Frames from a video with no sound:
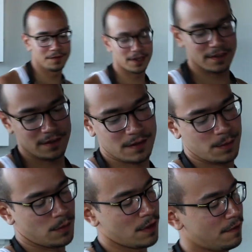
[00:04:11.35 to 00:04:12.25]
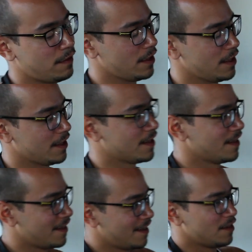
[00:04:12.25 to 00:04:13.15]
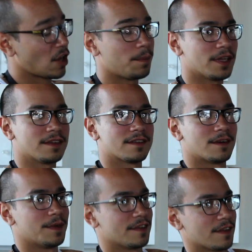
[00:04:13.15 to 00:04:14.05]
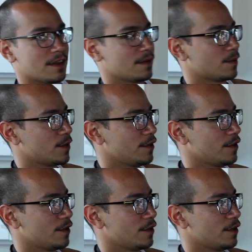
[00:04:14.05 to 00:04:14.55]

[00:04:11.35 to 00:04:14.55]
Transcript: We've got some lovely dumplings that are based on